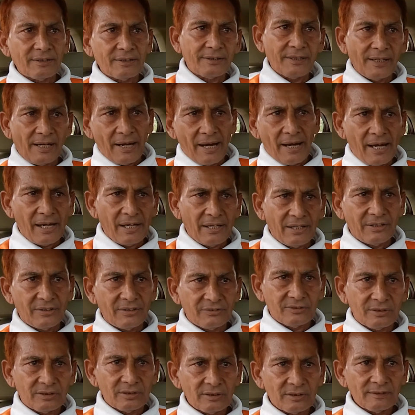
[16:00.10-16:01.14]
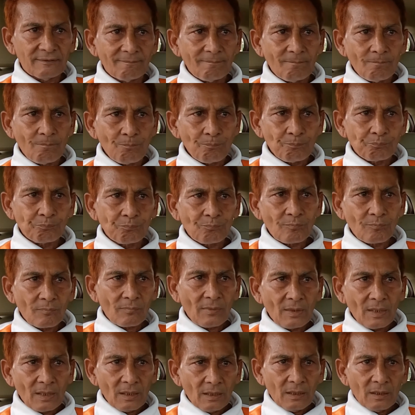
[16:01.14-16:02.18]
the power of the mind.
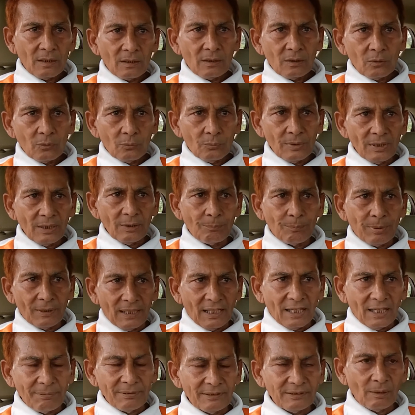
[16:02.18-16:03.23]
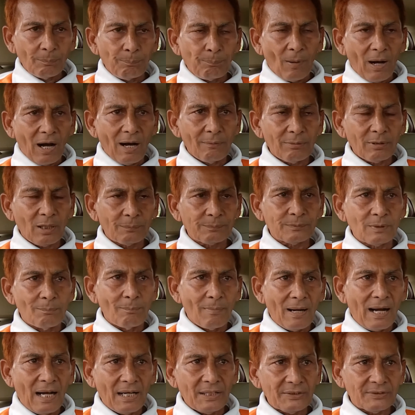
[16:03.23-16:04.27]
We believe in the power of the
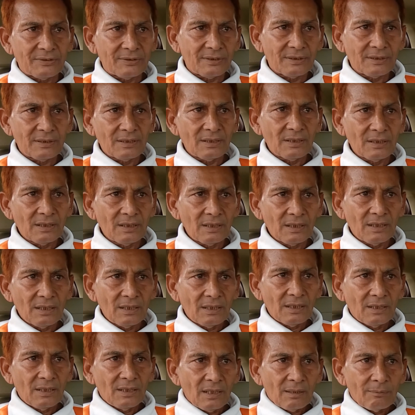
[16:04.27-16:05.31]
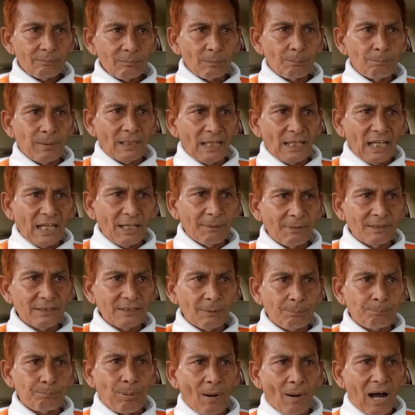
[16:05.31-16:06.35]
desire with faith. We
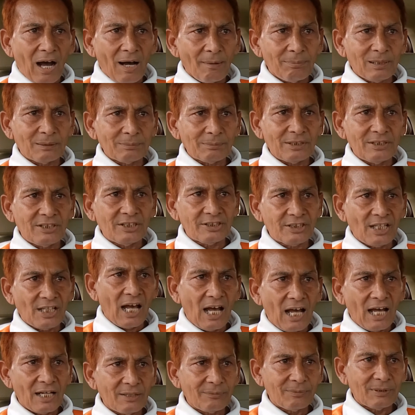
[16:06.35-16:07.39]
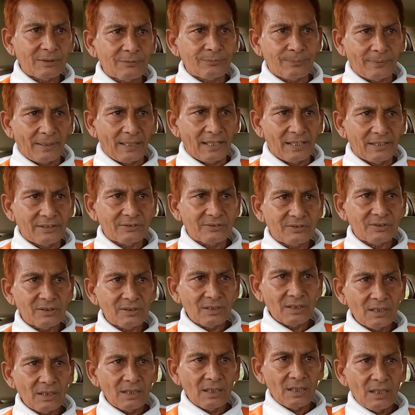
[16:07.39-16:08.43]
believe in the power of
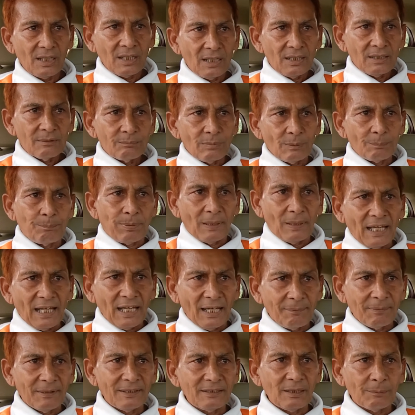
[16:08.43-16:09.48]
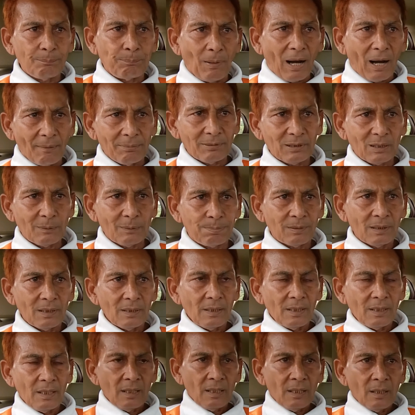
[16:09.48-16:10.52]
persistence, commitment, dedication,
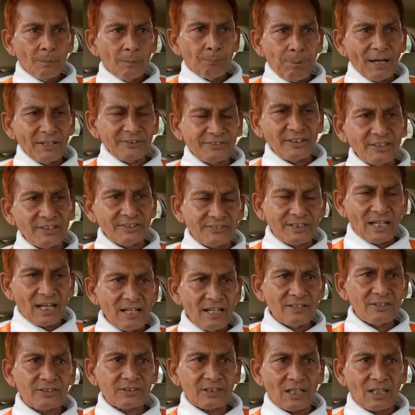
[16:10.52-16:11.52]
and willpower.